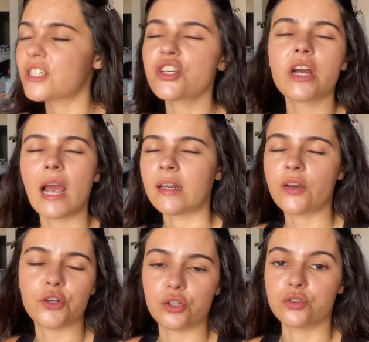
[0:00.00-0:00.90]
year, I
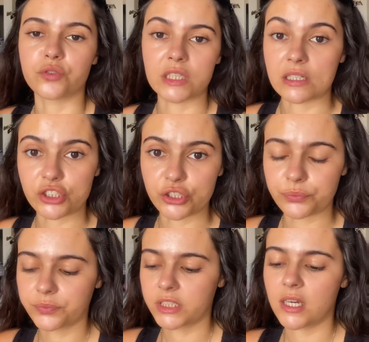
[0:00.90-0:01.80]
never used foundation.
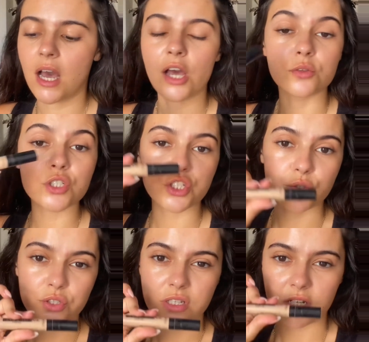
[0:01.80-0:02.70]
I always
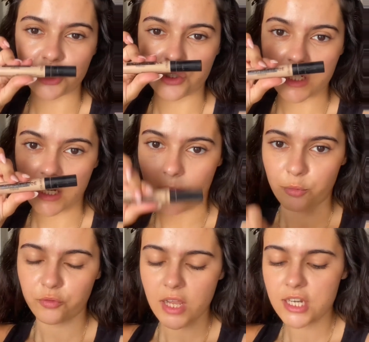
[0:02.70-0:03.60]
used the Catrice
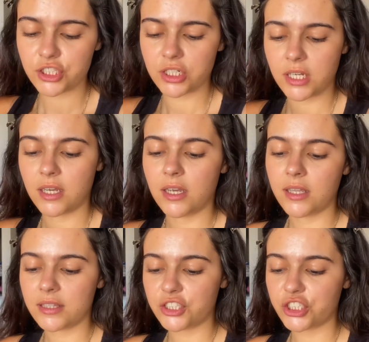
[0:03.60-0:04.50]
Camouflage.
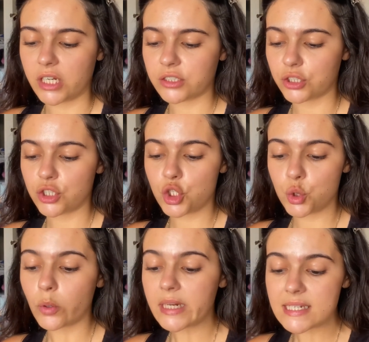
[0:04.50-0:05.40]
The shade
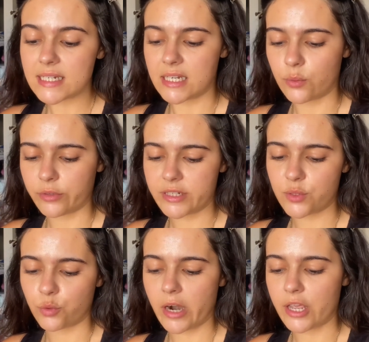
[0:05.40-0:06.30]
20 was
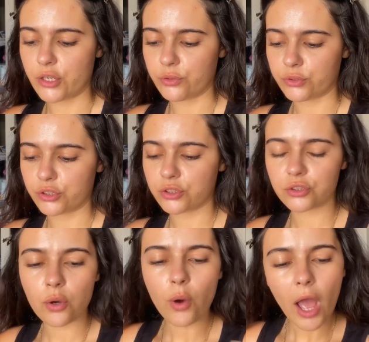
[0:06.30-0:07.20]
what I used.
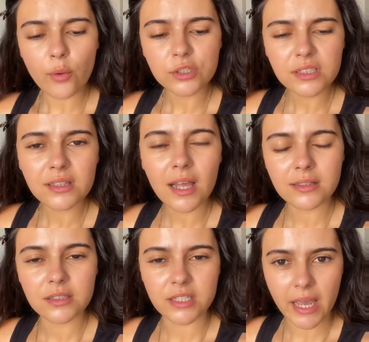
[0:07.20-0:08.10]
So I wasn't that
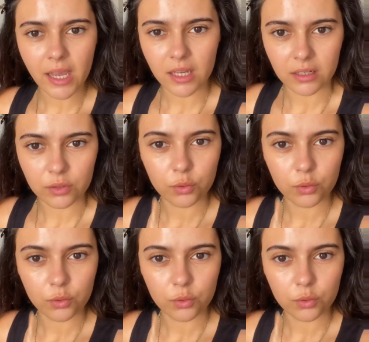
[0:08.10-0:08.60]
tan.